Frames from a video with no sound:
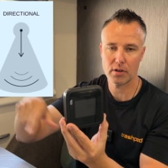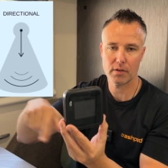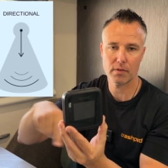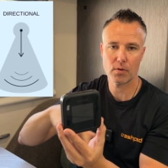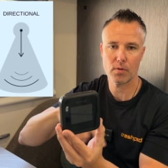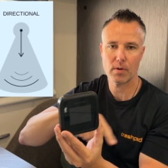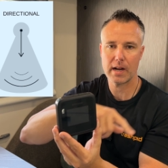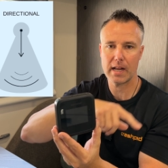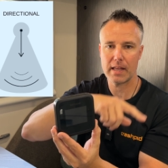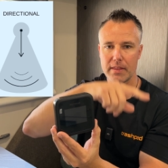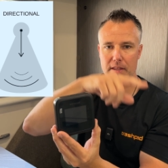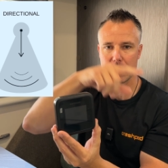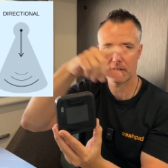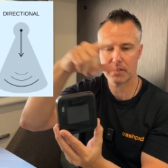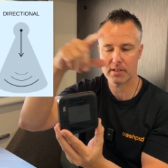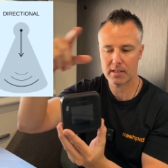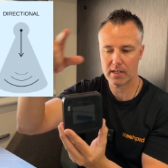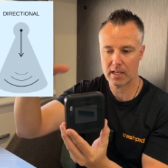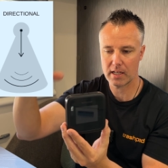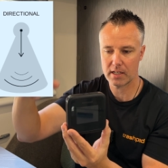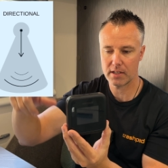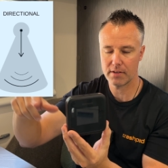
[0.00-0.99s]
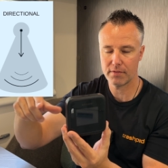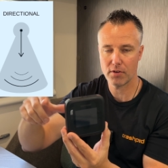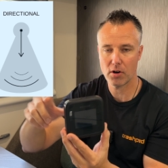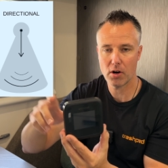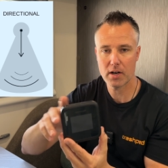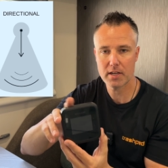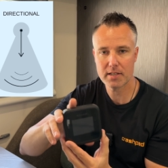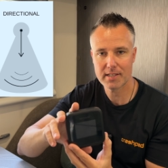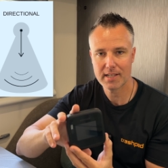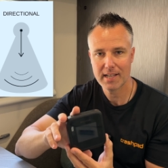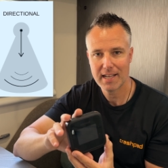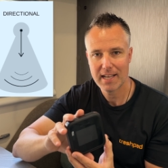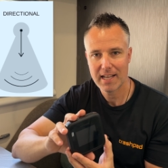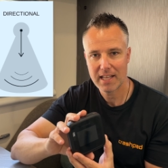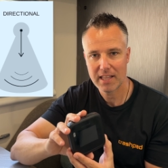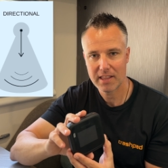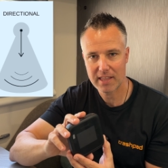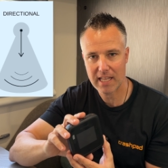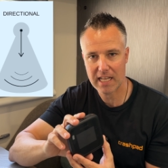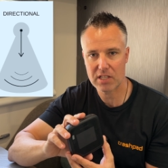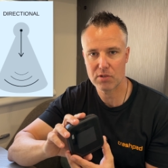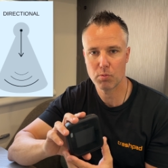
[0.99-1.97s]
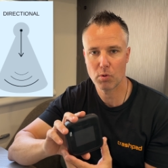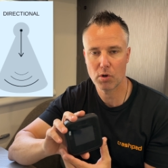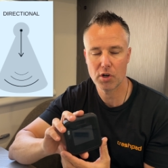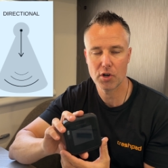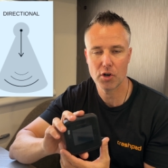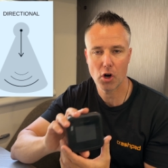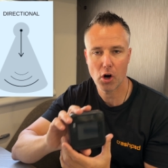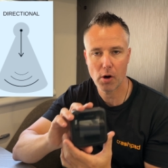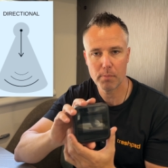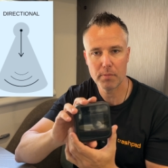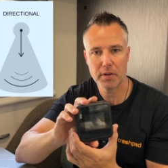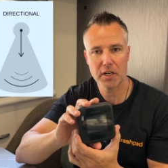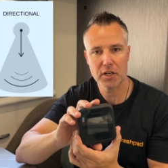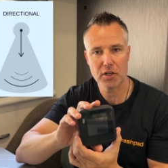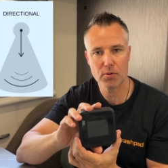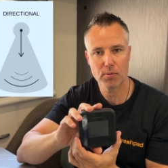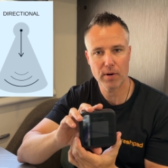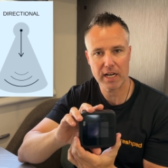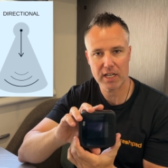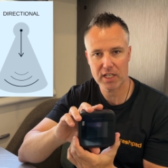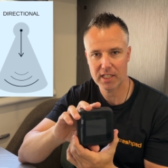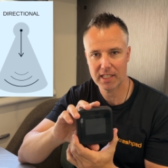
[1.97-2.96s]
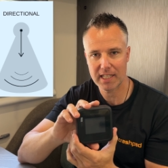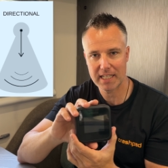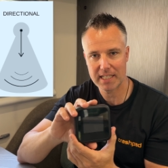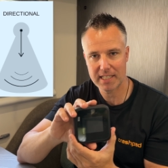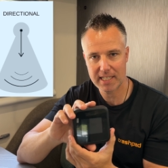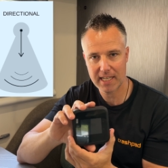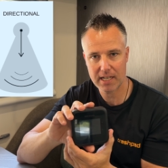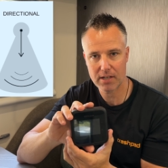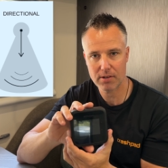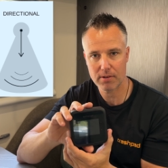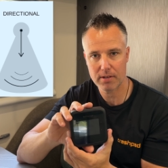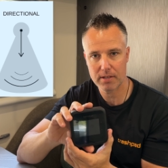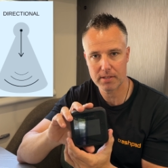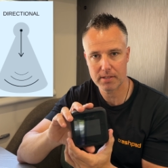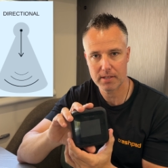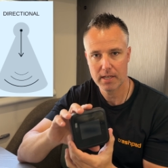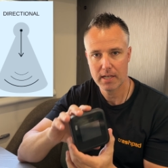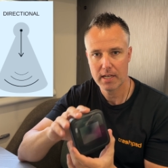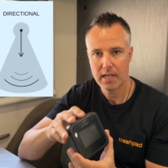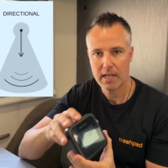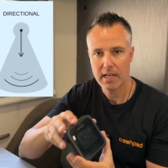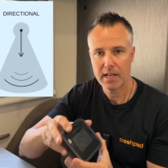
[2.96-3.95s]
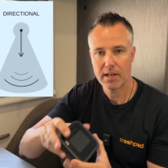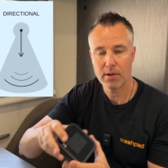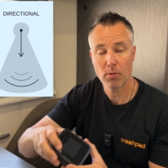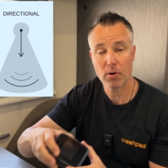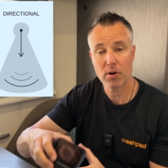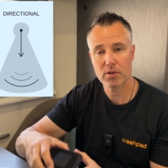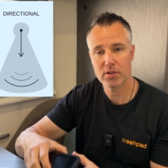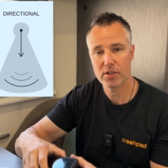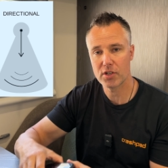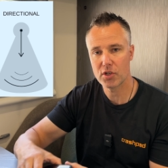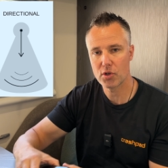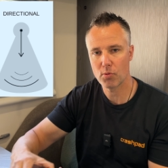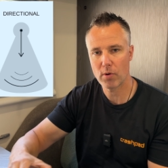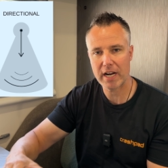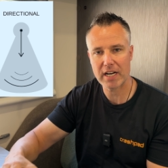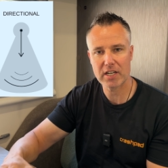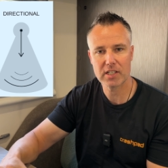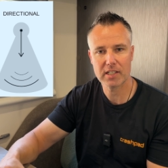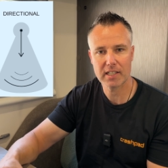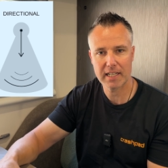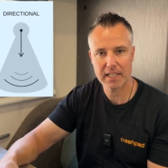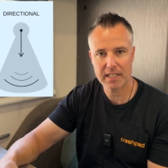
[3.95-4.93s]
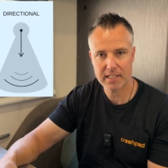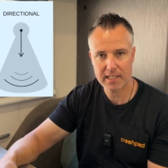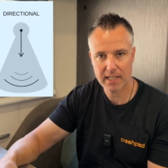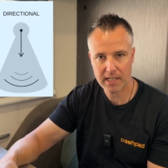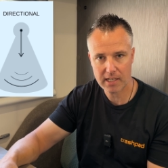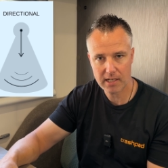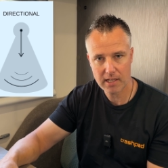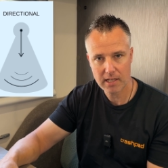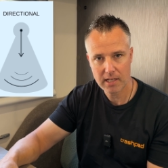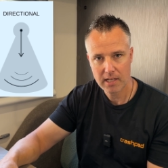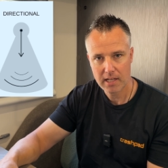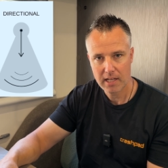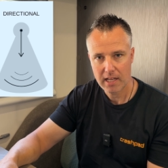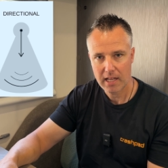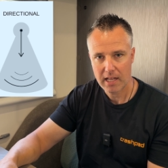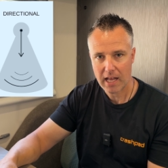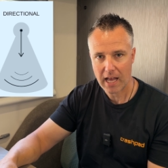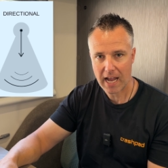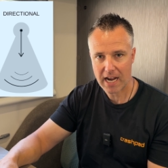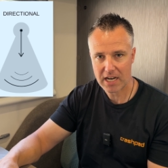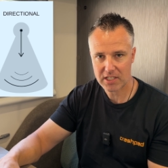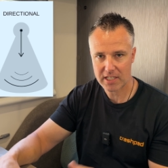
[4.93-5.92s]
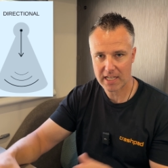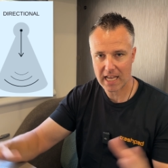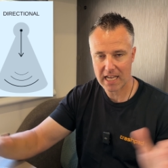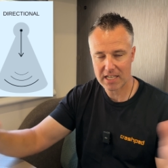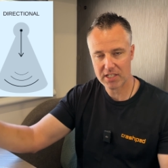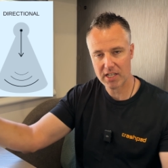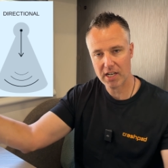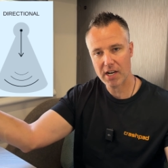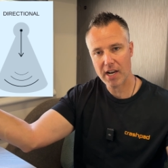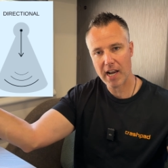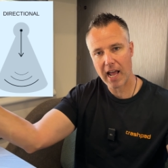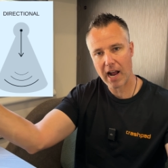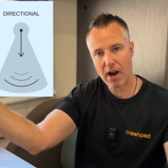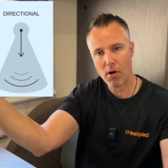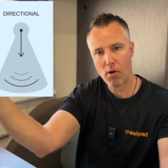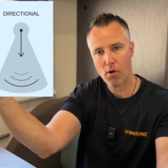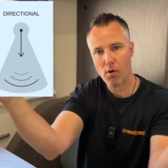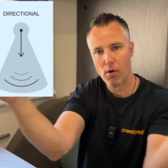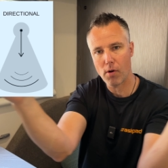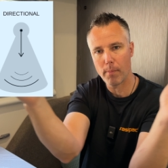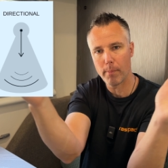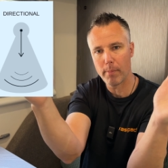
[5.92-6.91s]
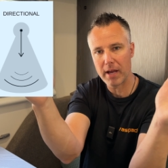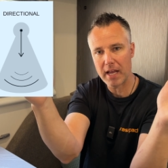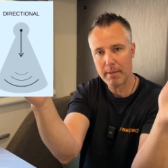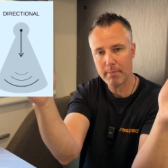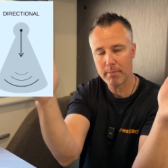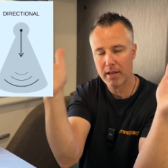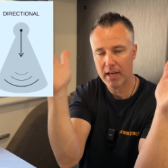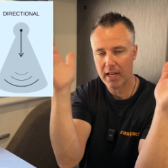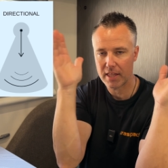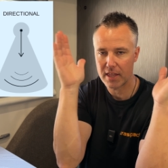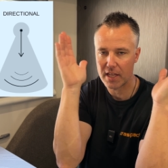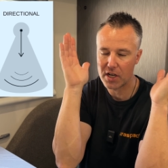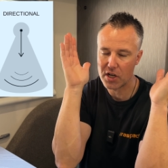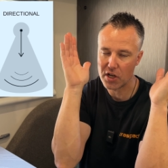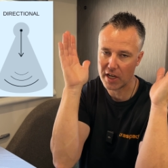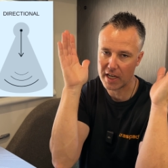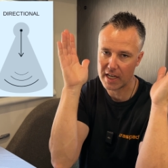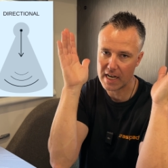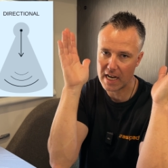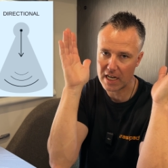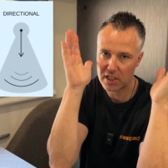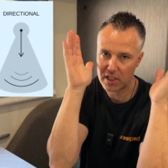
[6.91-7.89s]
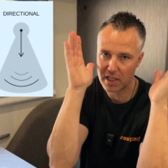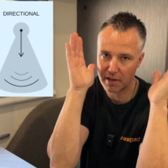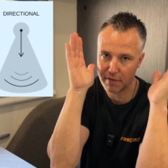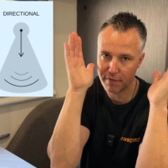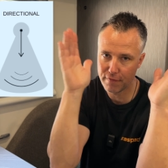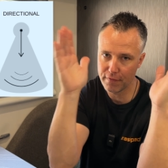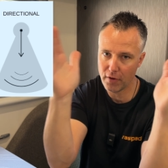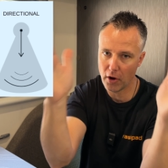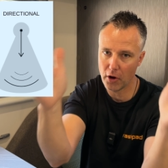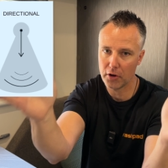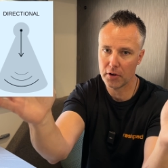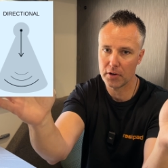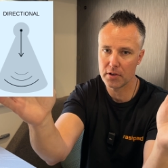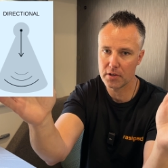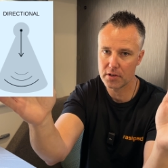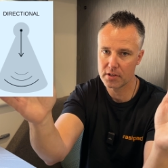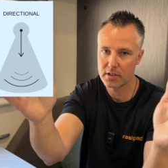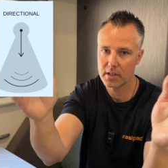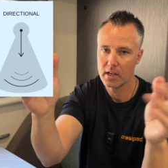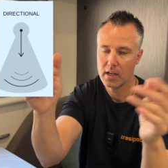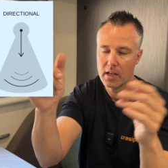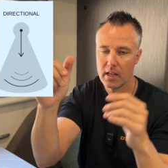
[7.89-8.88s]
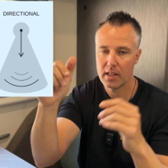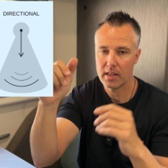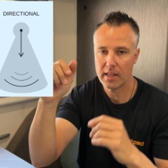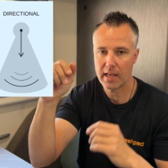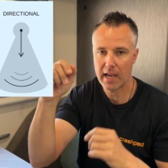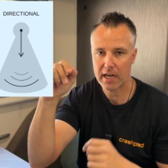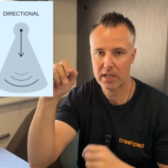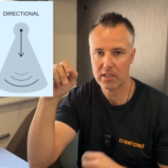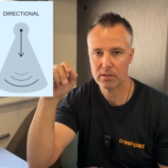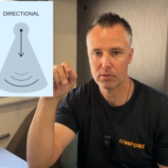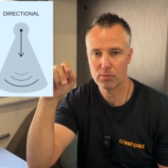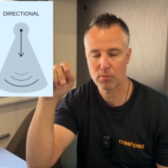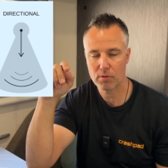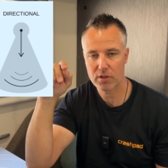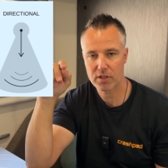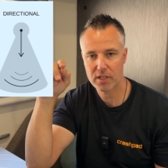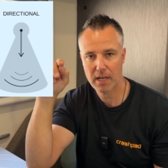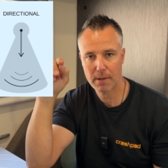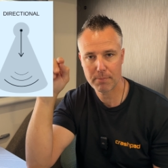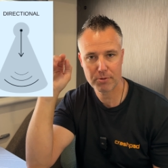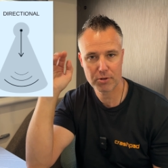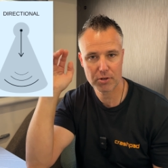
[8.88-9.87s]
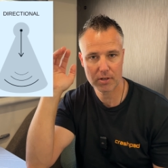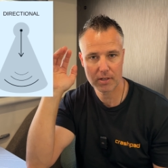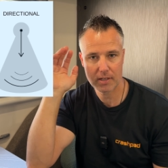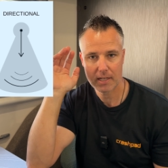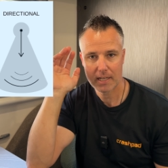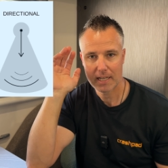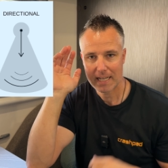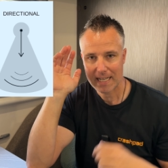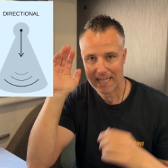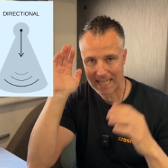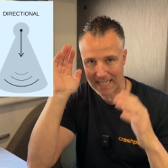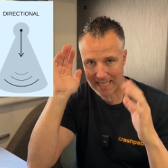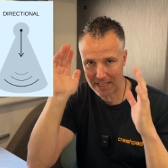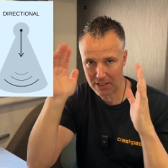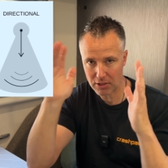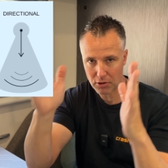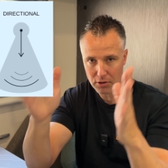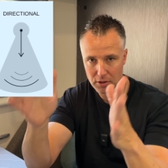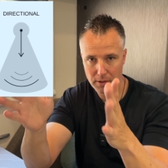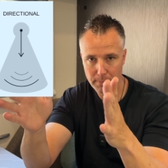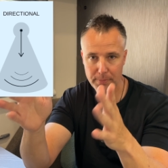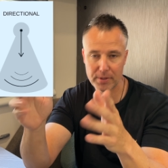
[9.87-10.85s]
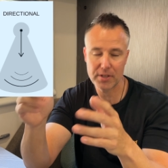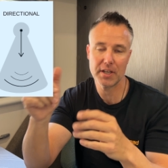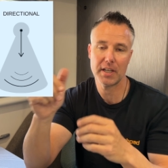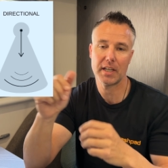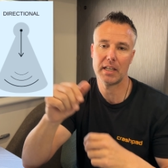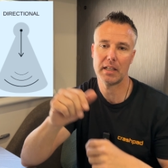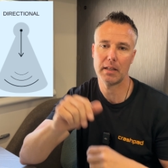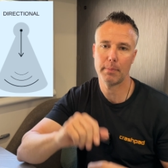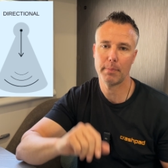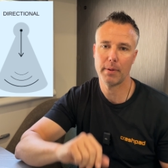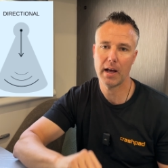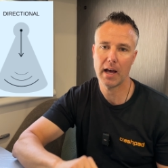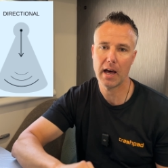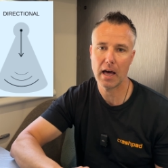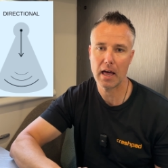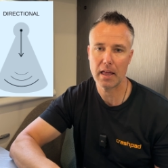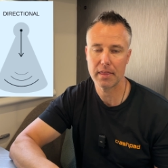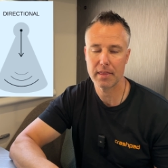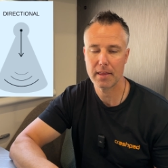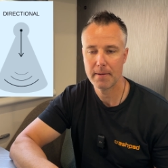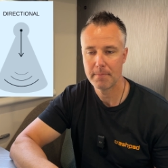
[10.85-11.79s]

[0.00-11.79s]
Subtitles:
of around this device, that's what an omnidirectional antenna is. Whereas a directional antenna actually has a narrower beam, and then you can actually focus the actual reception in on a particular path.